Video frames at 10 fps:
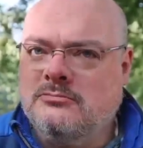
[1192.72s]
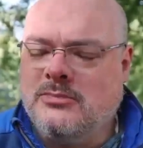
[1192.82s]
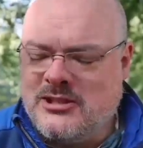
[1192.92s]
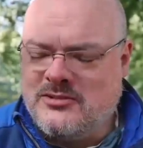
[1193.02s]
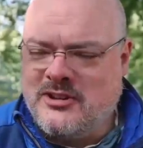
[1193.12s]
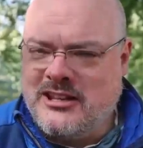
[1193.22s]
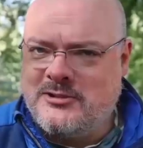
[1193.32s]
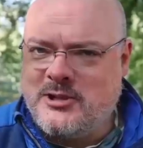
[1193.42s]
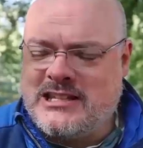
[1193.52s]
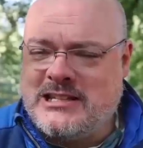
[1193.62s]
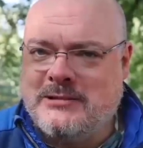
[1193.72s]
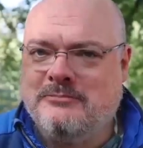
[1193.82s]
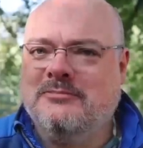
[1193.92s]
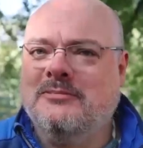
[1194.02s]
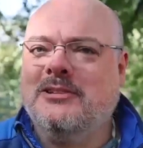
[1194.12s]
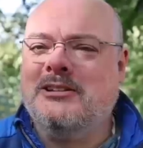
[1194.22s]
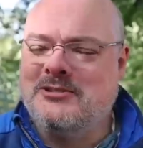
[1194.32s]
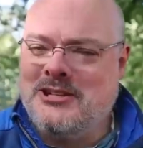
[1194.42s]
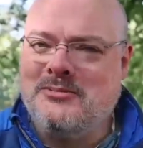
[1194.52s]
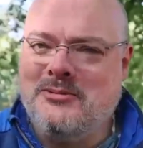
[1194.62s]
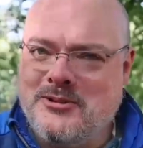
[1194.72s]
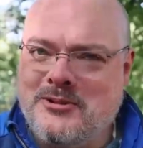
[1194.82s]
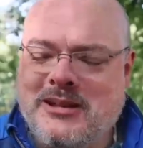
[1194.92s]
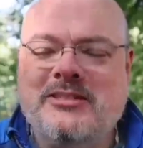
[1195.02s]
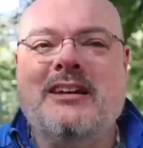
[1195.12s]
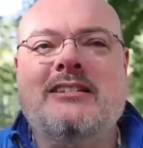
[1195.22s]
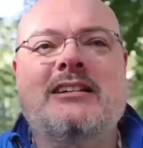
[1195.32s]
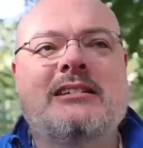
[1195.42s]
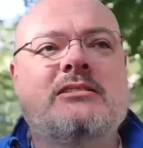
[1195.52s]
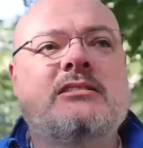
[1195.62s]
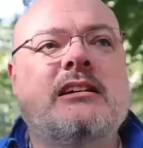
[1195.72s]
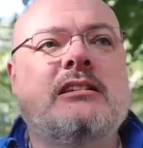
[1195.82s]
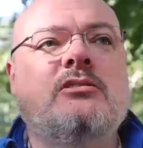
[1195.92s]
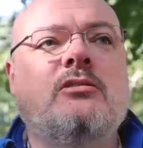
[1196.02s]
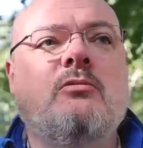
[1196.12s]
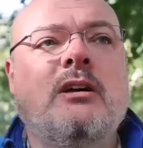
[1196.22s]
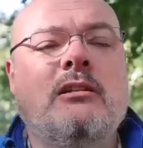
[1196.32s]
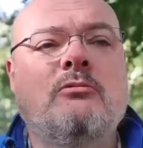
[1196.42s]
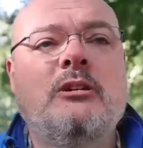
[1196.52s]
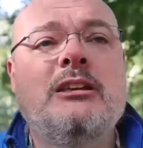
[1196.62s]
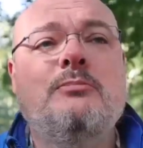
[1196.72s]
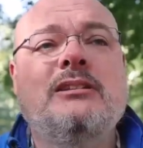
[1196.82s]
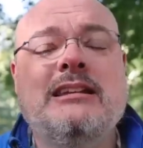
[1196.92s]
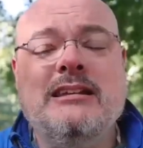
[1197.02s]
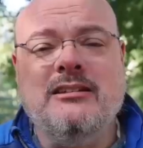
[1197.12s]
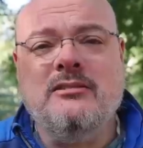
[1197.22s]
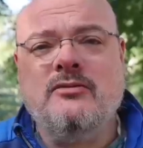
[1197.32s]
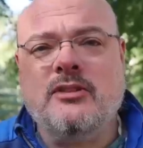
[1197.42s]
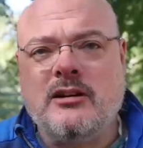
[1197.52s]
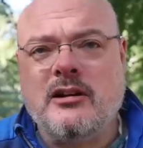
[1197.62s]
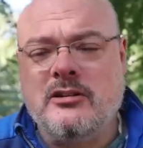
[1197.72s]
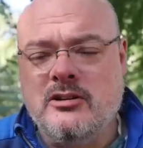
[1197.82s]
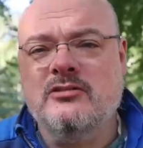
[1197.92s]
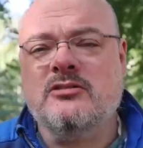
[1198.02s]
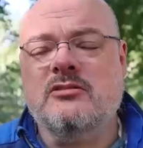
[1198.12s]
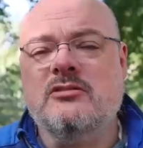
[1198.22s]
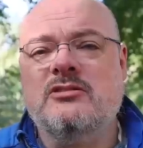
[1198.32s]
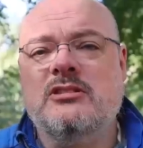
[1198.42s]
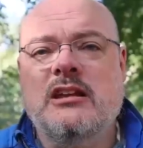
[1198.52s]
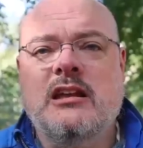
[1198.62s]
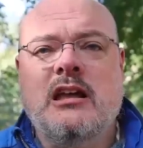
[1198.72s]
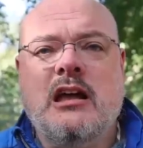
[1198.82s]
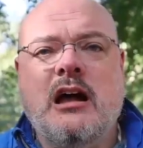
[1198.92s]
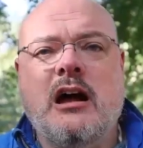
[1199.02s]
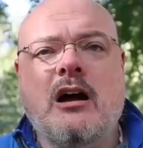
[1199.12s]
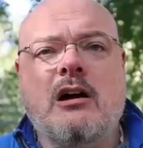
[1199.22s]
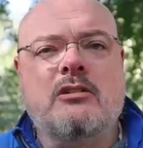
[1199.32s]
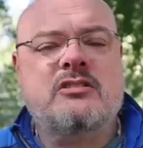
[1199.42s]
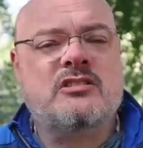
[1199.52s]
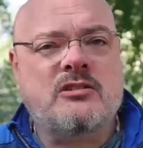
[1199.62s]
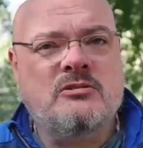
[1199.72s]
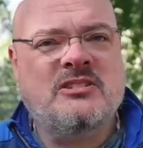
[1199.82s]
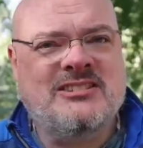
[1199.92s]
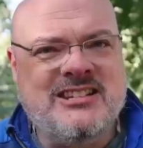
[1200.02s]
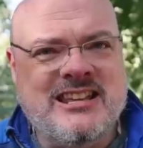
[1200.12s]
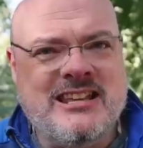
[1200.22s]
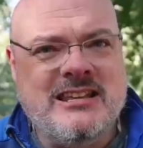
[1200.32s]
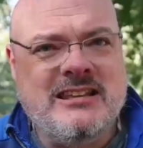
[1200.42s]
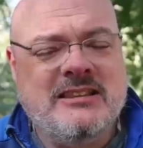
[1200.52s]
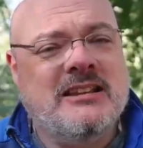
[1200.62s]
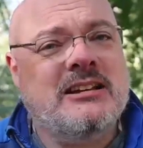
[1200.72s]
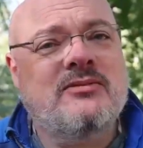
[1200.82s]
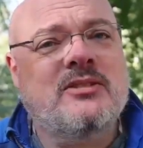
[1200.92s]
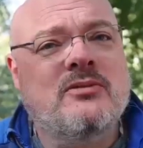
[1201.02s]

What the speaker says: that's very interesting. Can you tell me more about that? And he said, well, we believe that our users are so sticky that even